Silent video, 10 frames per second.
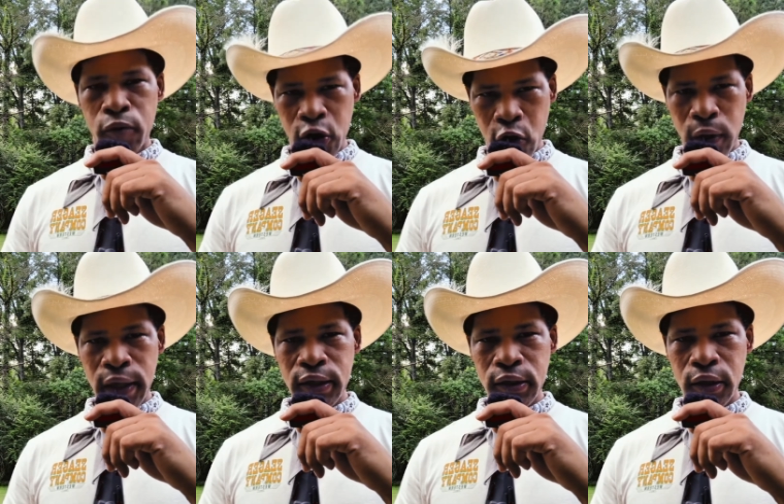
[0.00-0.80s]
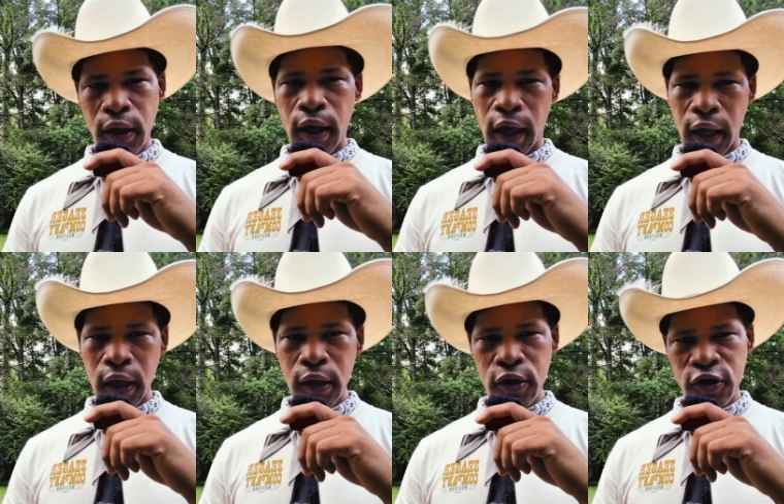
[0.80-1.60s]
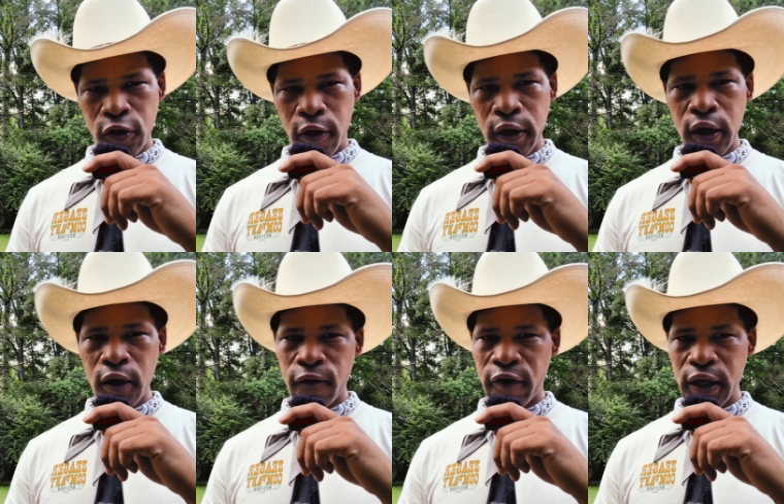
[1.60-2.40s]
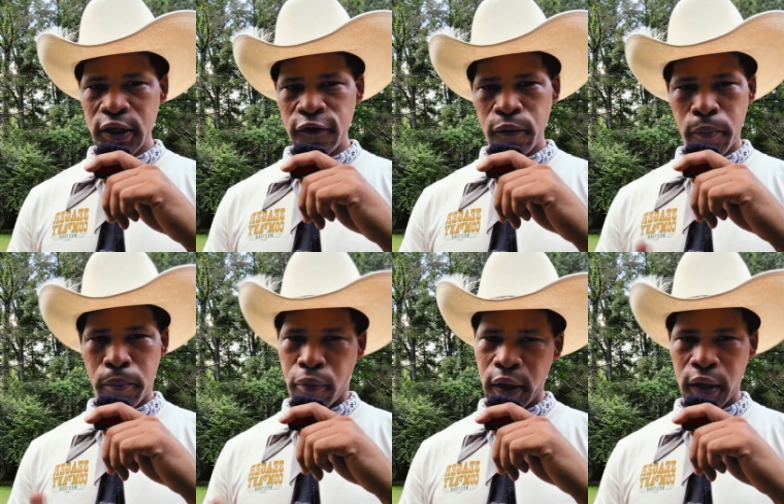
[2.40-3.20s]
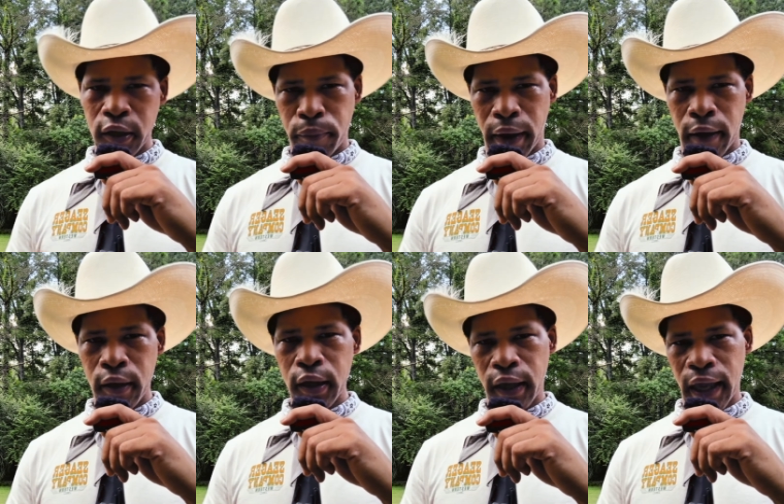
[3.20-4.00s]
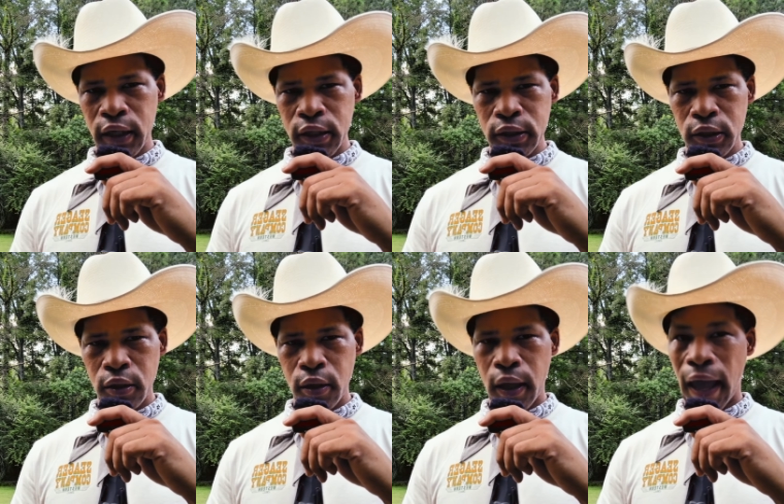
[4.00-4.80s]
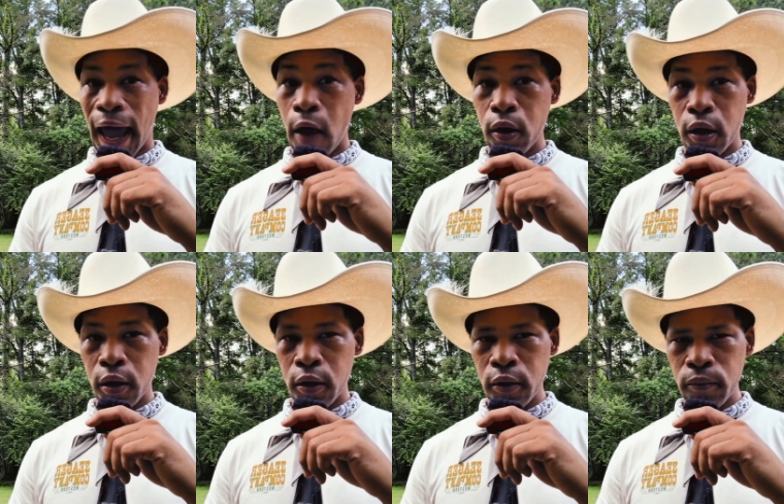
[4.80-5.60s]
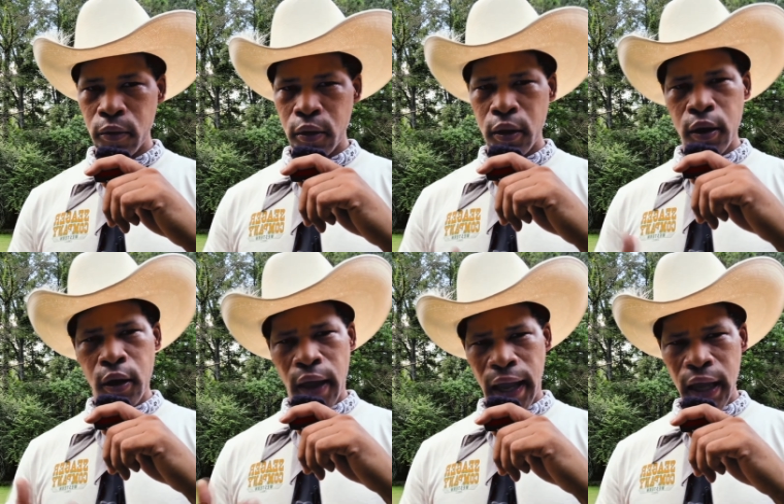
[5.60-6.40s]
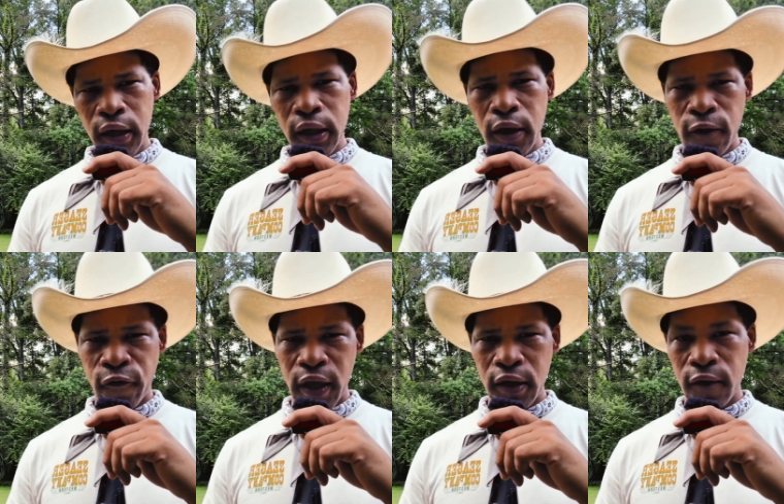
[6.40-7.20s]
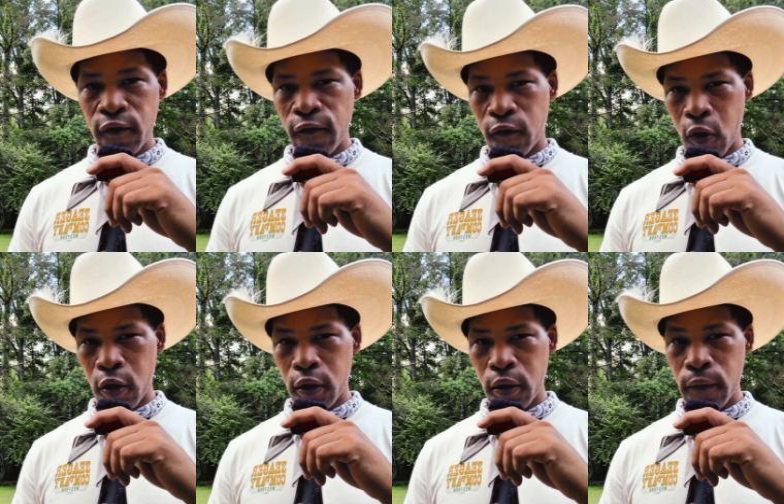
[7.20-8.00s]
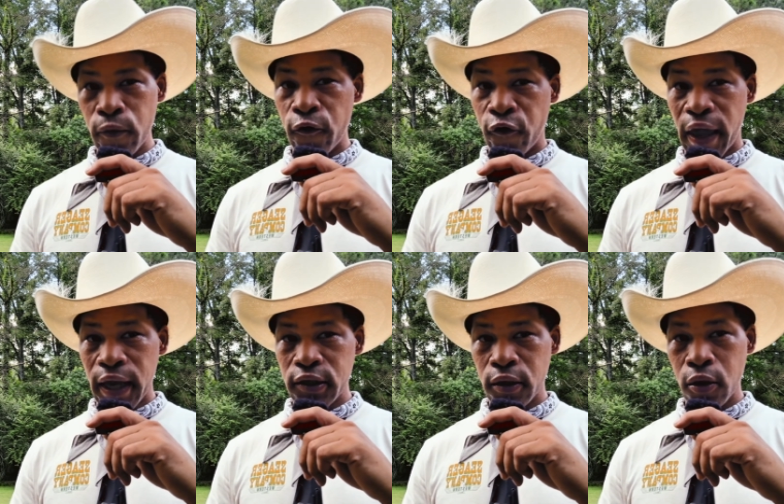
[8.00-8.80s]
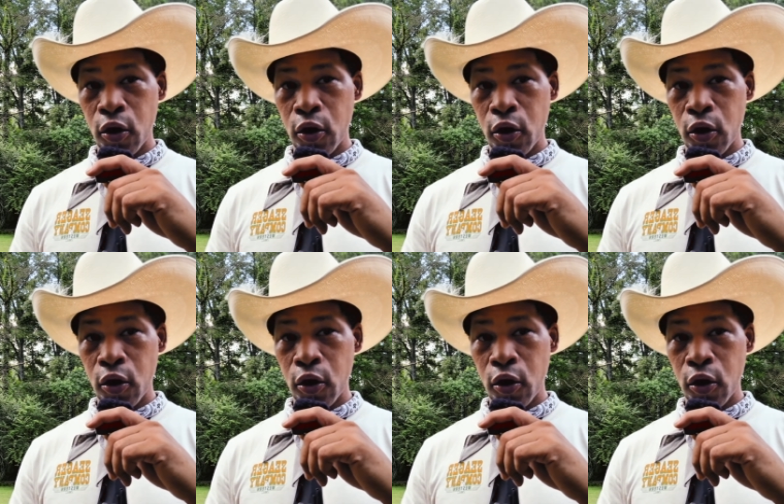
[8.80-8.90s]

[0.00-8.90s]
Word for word: U.S. A target invasive prickly pear cactus. Outcome highly effective in Florida. Fact